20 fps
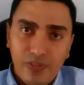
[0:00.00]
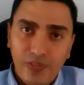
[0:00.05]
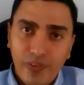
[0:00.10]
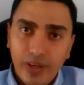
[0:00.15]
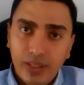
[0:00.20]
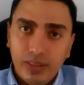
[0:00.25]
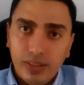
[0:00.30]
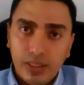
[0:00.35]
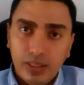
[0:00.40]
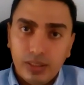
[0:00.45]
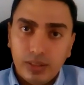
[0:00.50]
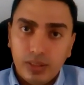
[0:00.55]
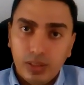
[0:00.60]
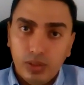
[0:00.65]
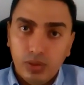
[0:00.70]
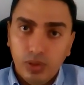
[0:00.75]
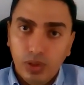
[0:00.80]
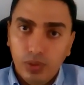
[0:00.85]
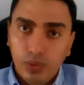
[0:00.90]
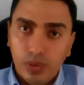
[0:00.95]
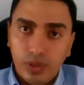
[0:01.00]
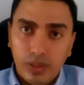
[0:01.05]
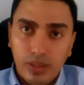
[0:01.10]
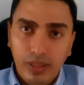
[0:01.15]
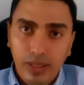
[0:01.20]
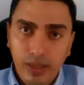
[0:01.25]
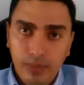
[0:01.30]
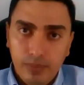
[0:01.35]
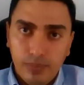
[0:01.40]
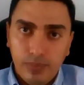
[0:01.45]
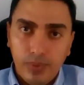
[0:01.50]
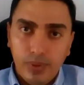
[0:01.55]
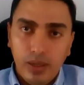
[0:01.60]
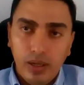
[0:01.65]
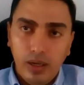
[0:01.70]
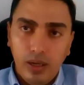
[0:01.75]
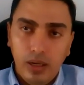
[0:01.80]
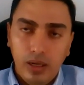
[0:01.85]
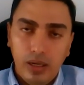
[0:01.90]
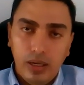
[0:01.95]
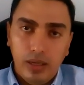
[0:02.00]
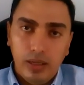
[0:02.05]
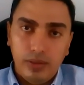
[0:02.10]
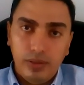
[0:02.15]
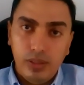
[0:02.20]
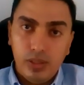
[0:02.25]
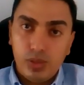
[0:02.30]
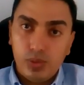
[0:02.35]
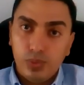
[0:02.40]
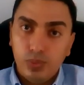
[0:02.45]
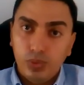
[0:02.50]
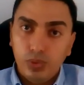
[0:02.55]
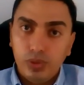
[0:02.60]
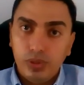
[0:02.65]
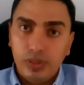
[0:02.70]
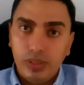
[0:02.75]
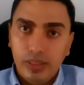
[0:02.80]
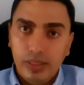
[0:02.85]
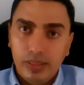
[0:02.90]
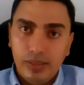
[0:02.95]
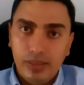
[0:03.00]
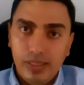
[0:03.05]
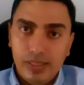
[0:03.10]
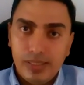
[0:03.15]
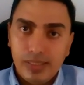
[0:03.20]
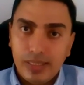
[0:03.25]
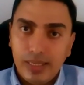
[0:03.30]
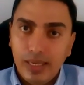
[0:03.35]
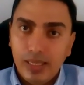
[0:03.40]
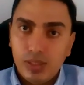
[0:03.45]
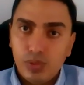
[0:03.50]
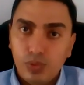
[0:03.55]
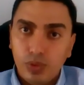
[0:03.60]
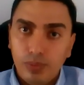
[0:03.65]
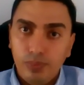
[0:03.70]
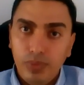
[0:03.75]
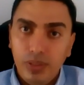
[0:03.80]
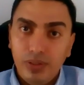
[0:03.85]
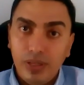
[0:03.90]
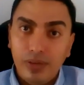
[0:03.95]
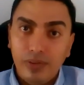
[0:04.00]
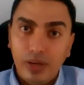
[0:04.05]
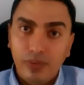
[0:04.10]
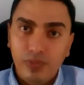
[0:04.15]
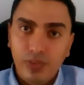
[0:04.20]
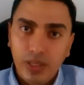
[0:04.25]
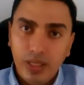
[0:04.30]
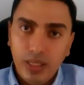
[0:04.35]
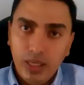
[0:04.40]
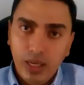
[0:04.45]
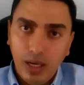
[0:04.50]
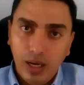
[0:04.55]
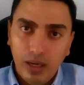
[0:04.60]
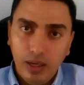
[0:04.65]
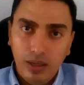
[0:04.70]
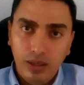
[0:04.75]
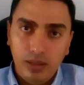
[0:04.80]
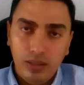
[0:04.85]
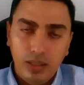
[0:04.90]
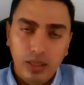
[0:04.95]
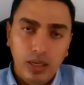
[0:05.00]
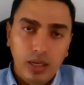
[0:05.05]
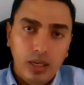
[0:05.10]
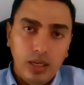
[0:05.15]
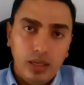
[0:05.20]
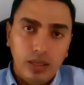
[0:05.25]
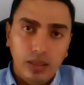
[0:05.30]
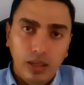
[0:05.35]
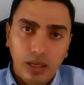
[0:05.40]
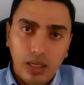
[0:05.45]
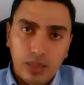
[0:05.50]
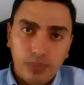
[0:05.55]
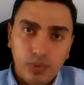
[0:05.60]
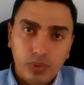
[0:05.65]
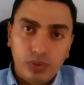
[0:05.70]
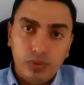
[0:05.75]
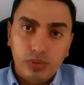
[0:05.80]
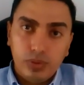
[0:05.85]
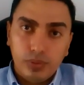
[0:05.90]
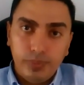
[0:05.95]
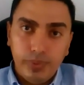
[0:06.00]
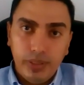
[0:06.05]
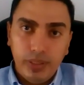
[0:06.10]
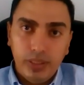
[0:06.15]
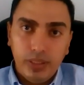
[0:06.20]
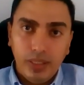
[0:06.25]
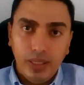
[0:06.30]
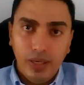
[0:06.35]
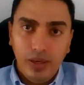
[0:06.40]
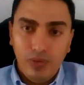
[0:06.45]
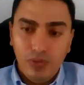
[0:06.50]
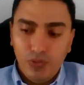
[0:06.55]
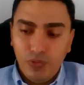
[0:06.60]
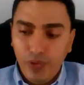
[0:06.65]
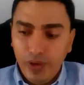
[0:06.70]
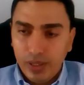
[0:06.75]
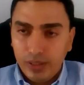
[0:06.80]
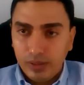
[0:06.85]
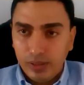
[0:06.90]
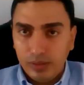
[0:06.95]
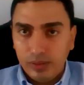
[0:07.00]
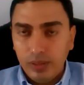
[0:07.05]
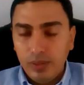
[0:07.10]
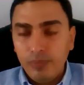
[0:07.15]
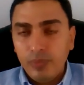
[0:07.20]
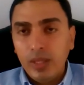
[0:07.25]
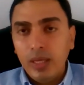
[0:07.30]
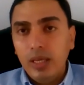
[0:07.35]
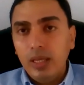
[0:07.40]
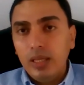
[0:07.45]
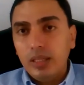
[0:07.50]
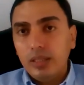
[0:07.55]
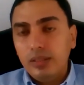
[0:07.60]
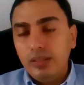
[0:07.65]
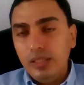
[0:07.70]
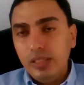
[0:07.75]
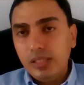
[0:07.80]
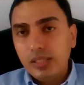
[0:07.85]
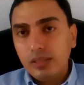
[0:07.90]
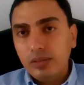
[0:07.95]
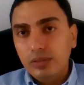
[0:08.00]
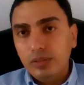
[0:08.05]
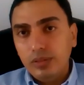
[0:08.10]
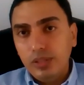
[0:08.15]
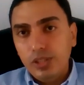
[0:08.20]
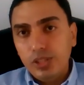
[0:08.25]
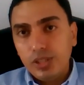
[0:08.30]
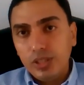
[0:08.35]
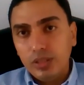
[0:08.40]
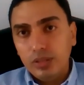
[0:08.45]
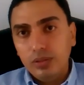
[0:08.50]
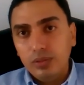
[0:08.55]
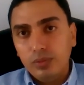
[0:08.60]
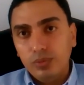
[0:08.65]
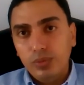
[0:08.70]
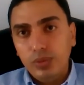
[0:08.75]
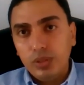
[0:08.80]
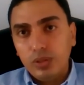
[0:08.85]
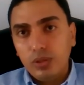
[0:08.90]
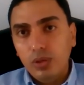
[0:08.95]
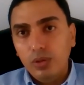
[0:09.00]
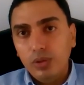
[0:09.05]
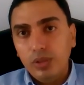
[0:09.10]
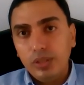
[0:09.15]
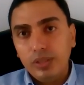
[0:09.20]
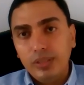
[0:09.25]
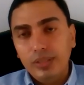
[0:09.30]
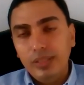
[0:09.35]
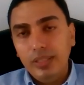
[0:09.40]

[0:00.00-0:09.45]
affecting the lower limb. This wound in this case will be very high liable to be infected. This condition, we call